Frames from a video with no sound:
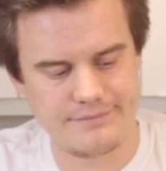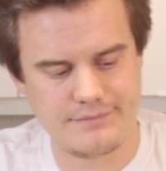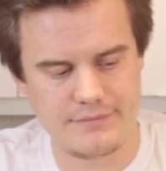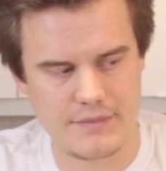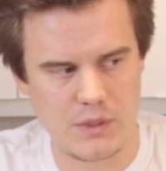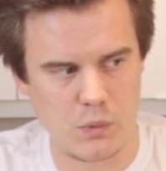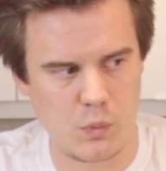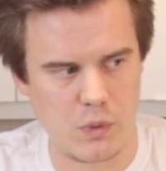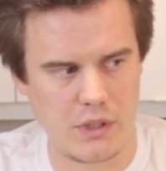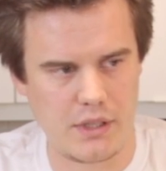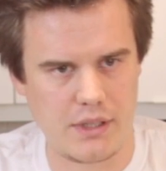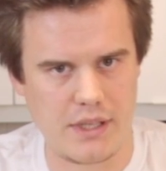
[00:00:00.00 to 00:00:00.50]

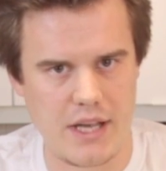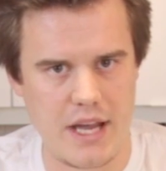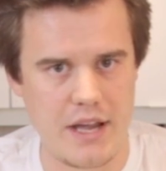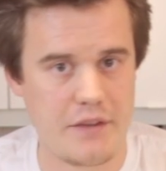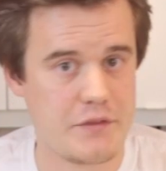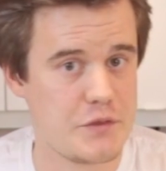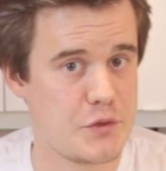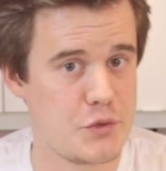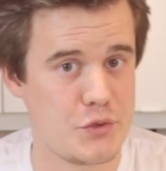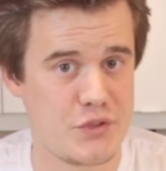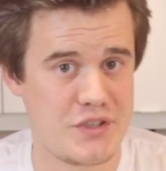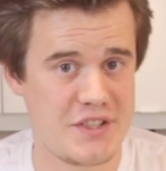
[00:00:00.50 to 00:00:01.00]
we'll
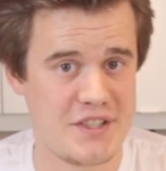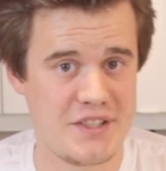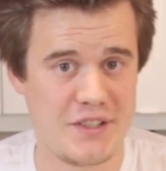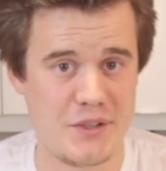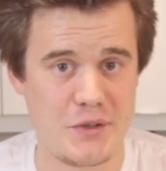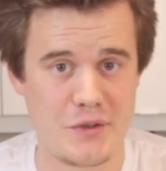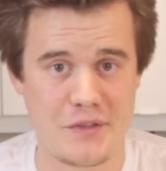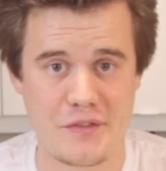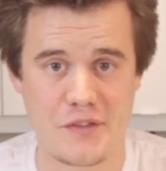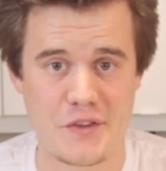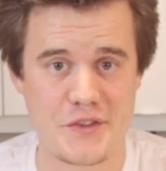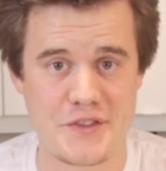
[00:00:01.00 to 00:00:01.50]
have to
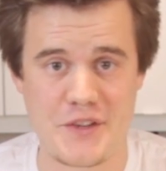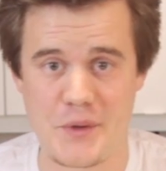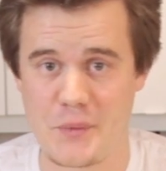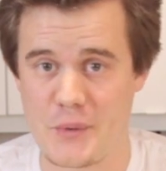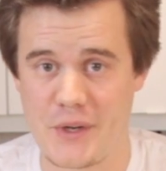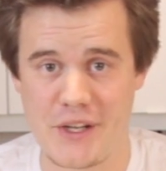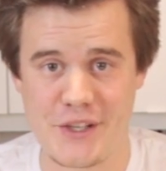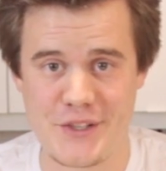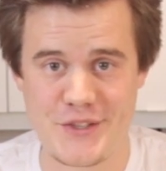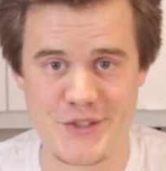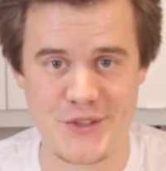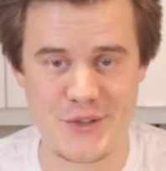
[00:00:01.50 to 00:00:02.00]
look for someone
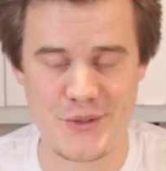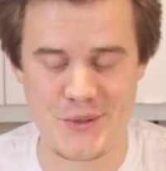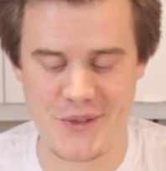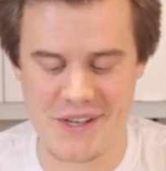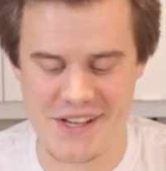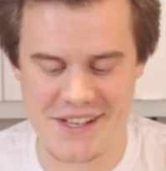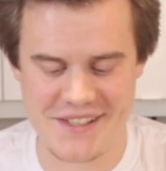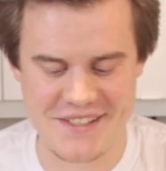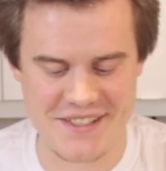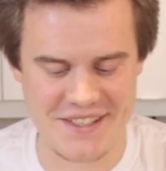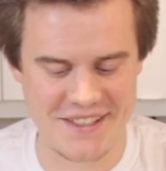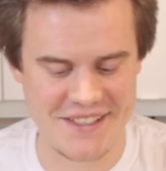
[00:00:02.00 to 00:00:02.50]
else to do
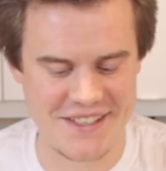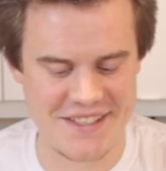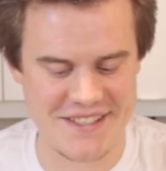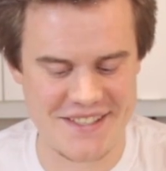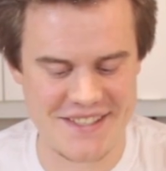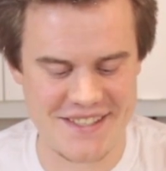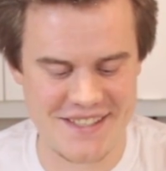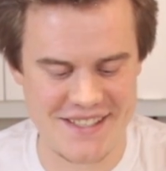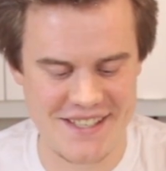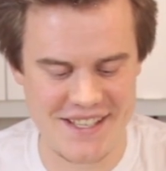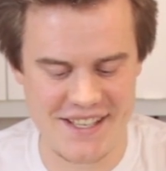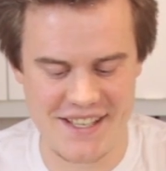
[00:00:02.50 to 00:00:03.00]
that, I
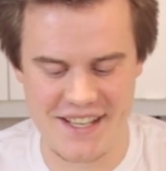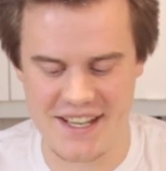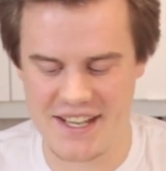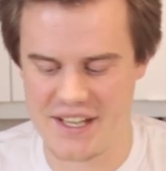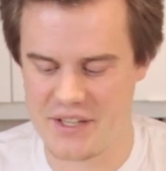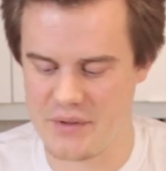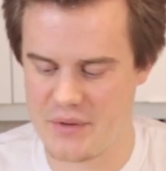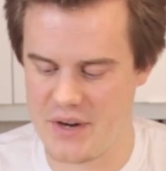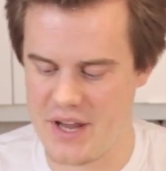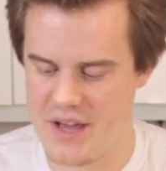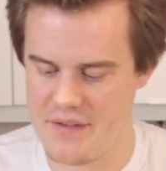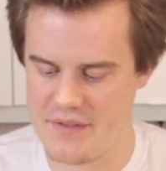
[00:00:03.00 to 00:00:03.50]
guess. I
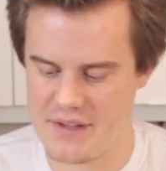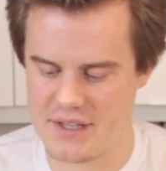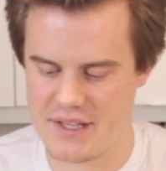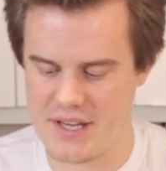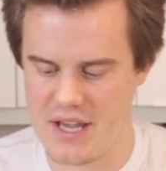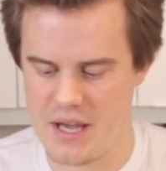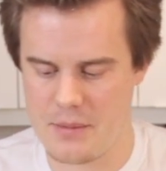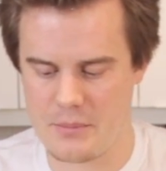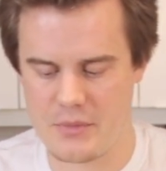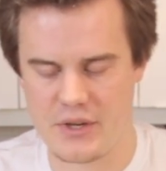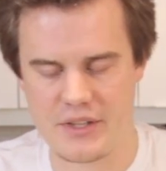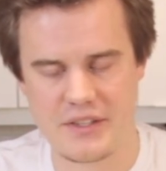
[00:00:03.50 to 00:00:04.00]
don't have the
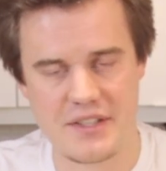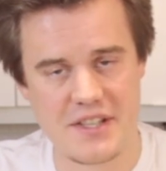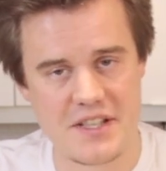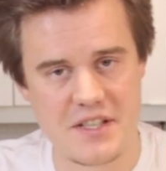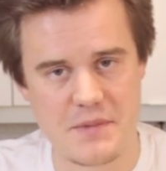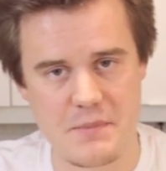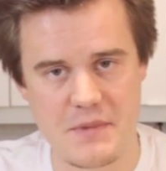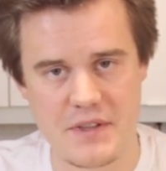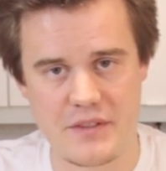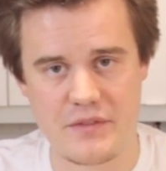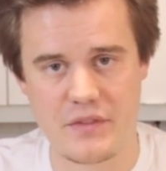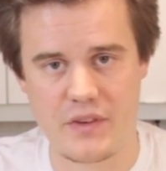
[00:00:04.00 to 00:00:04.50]
camera
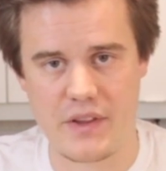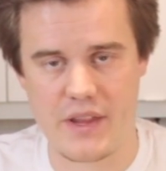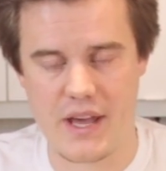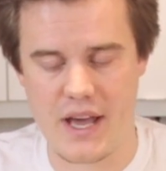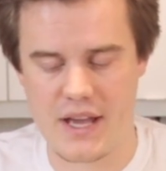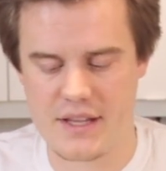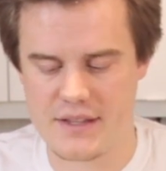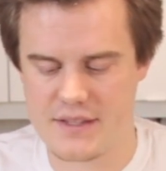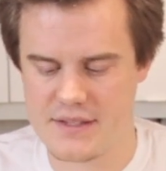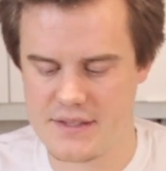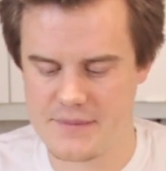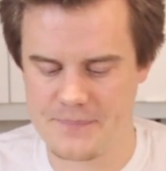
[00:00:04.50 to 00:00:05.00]
attachment for
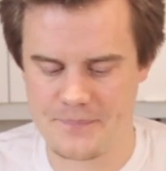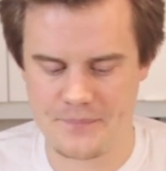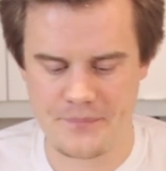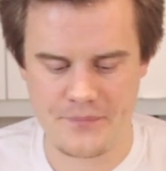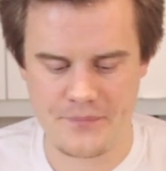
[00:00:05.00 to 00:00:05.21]
that.